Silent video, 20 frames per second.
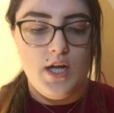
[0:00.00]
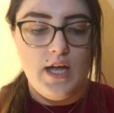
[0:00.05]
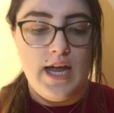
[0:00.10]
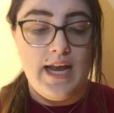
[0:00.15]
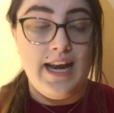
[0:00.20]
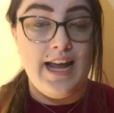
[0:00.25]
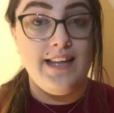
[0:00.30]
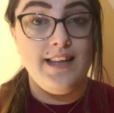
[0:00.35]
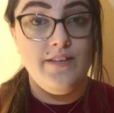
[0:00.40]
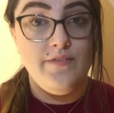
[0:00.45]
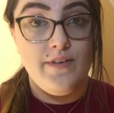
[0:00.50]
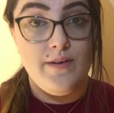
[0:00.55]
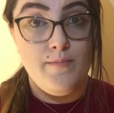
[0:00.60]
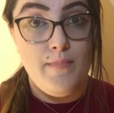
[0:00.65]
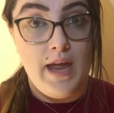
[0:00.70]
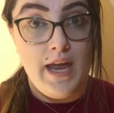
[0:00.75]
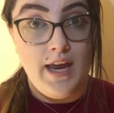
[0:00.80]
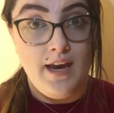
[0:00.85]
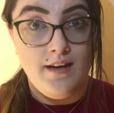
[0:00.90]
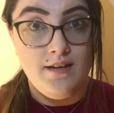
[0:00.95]
And I live in
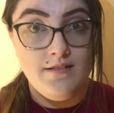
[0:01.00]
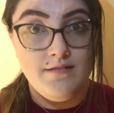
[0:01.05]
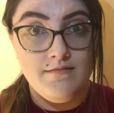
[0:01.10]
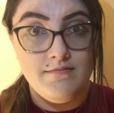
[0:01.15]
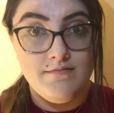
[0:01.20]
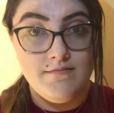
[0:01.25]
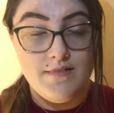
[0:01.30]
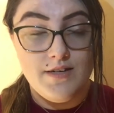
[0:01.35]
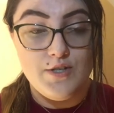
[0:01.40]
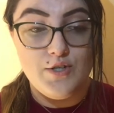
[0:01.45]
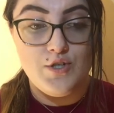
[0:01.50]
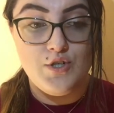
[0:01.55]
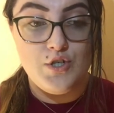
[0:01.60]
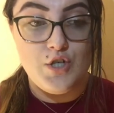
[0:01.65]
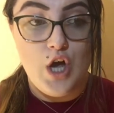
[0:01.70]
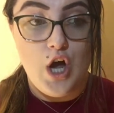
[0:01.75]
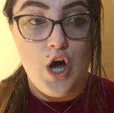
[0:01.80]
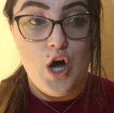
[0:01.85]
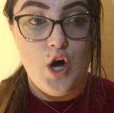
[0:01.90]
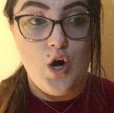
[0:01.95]
Maine,
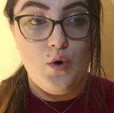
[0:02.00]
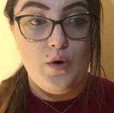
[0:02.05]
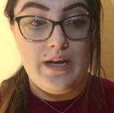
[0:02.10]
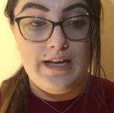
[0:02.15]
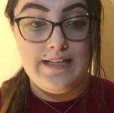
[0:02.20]
so